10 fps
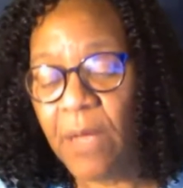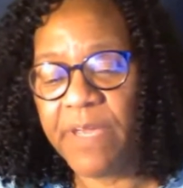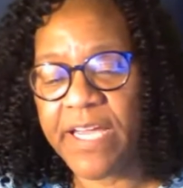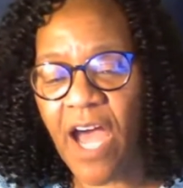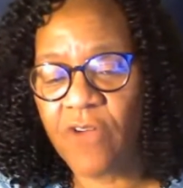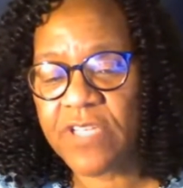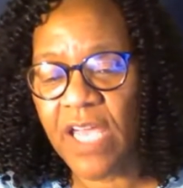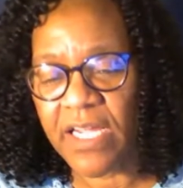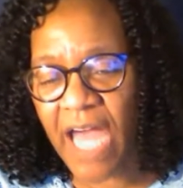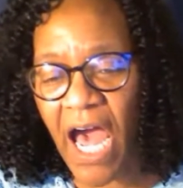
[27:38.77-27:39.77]
because
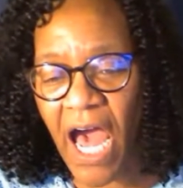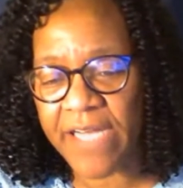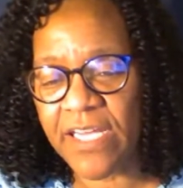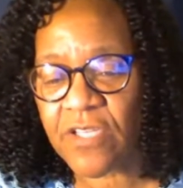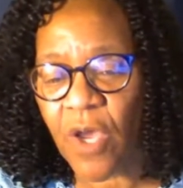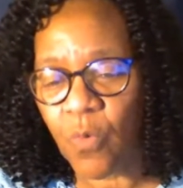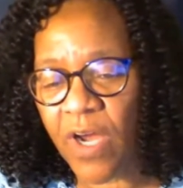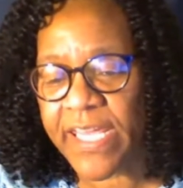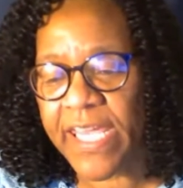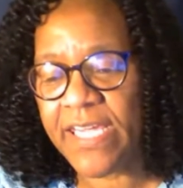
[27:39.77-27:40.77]
God is
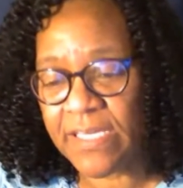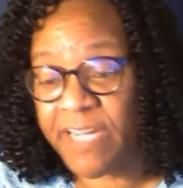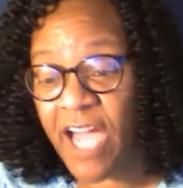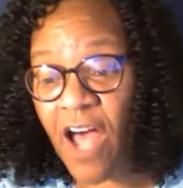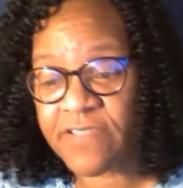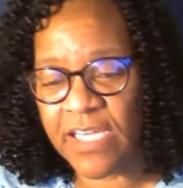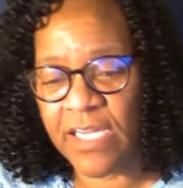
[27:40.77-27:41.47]
what he because